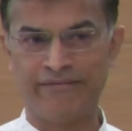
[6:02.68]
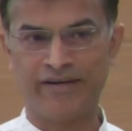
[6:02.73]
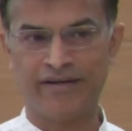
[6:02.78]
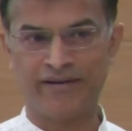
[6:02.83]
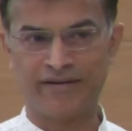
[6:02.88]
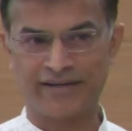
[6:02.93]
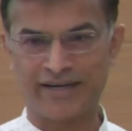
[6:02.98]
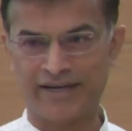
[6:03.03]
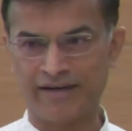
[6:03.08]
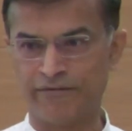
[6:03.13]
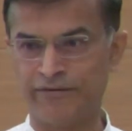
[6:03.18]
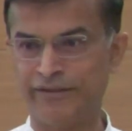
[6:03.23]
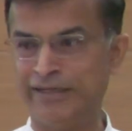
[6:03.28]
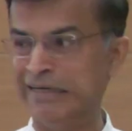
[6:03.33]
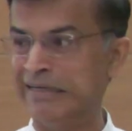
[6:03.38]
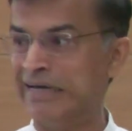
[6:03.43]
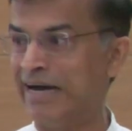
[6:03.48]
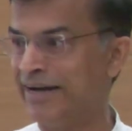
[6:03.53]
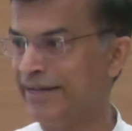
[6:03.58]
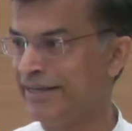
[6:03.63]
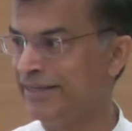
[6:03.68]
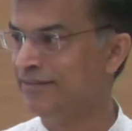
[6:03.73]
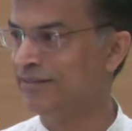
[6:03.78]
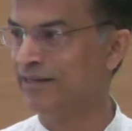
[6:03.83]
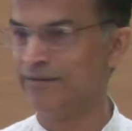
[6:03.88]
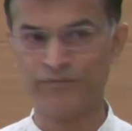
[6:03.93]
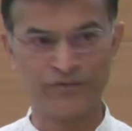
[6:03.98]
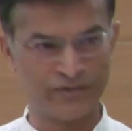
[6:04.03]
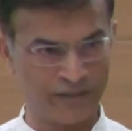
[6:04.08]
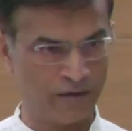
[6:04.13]
were kind of denying
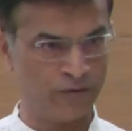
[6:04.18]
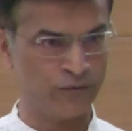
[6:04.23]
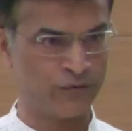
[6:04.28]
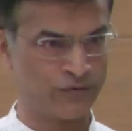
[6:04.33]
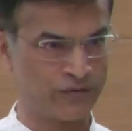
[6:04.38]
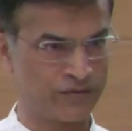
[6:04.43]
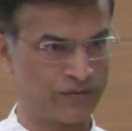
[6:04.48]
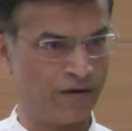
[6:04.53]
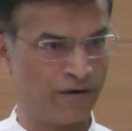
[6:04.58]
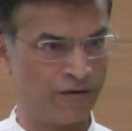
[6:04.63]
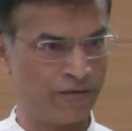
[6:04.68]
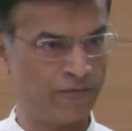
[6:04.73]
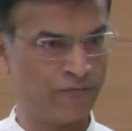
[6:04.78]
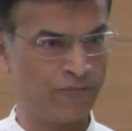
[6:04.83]
themselves of